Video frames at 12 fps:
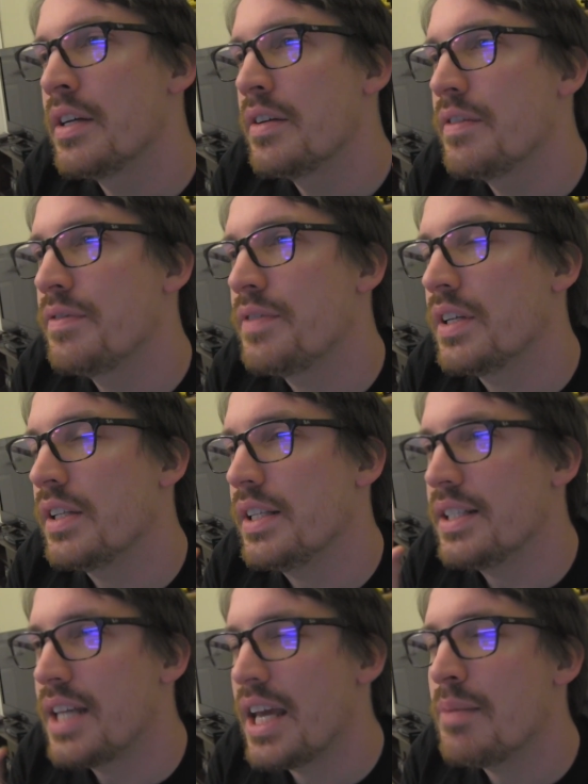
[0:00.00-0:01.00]
fill
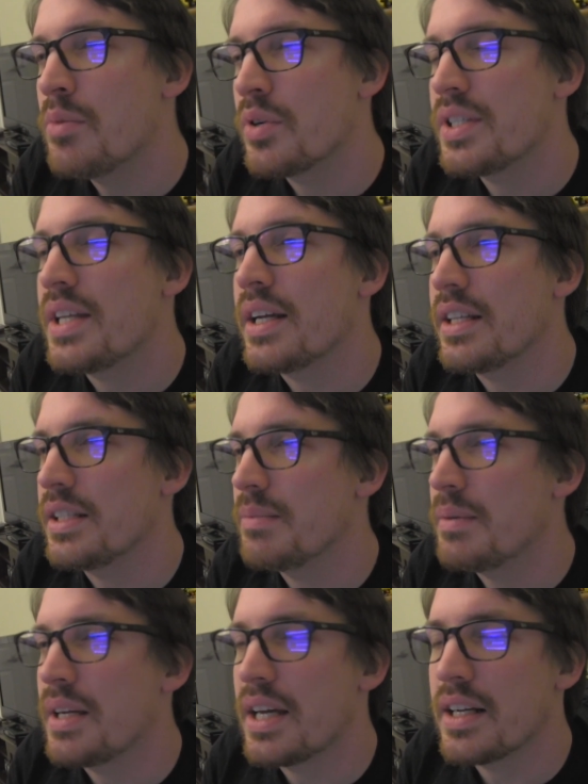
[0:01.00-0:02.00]
in 10 more seconds.
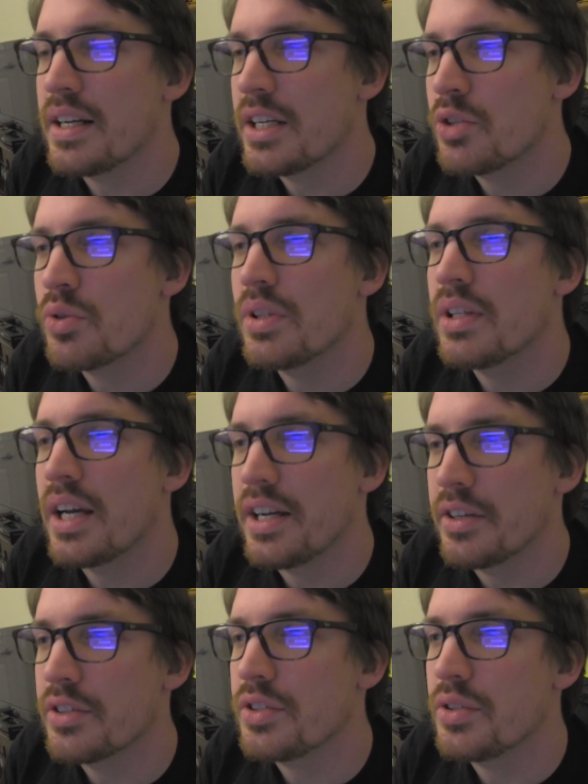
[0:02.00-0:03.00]
Maybe add an extra
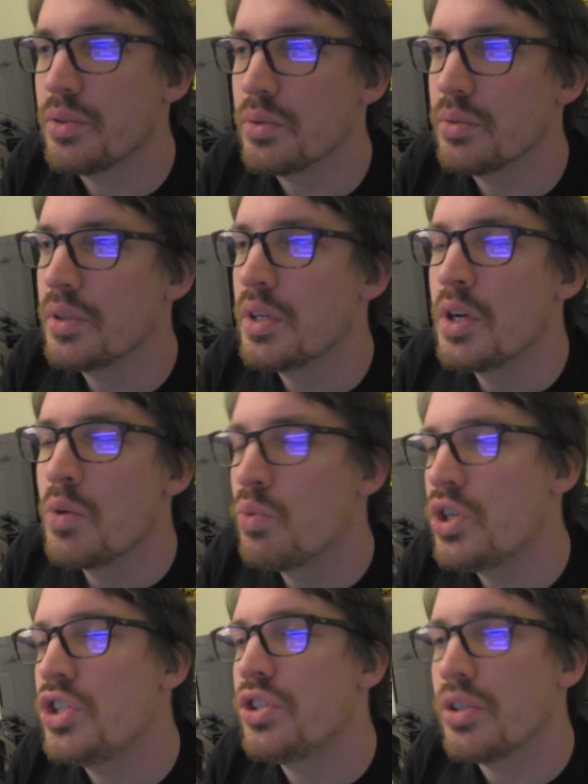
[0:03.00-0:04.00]
line or two,
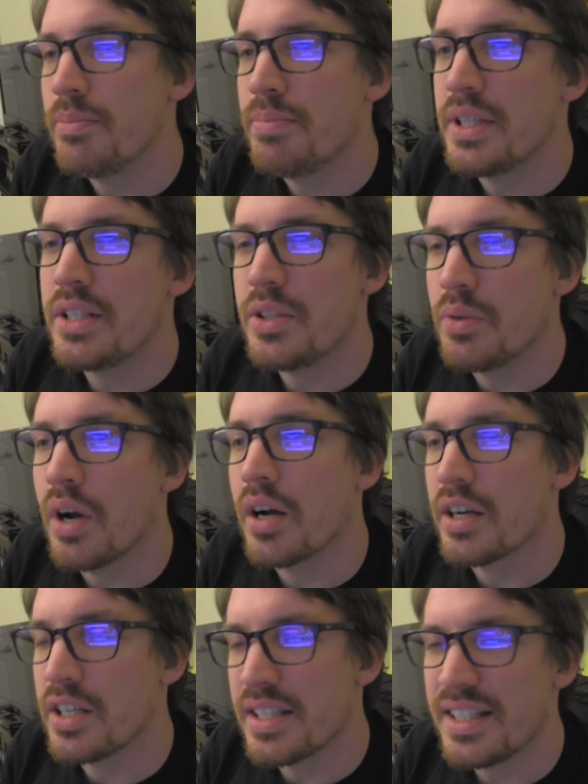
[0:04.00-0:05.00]
which shouldn't be too
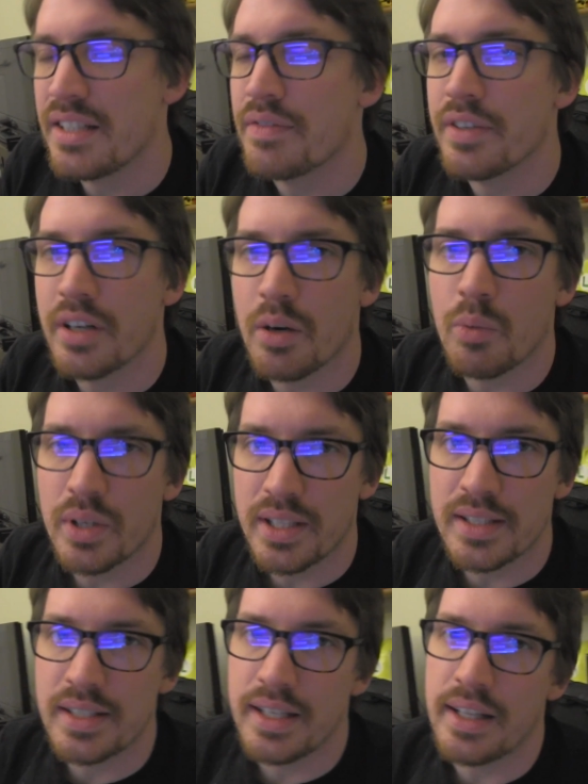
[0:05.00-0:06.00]
hard. I just need to figure out what
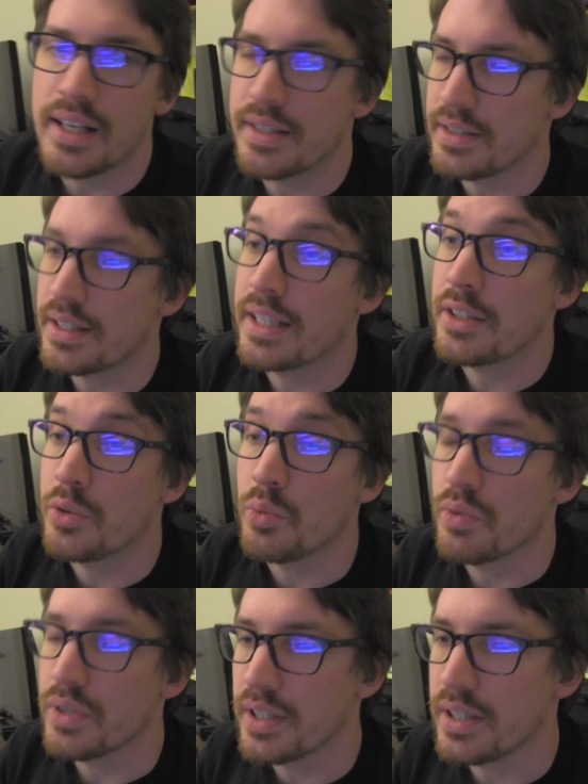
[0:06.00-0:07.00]
to say that isn't like too
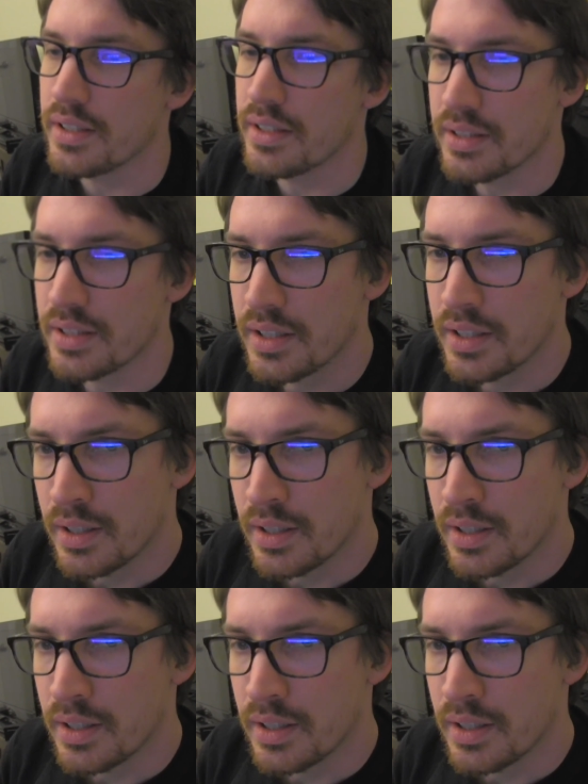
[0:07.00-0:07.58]
redundant.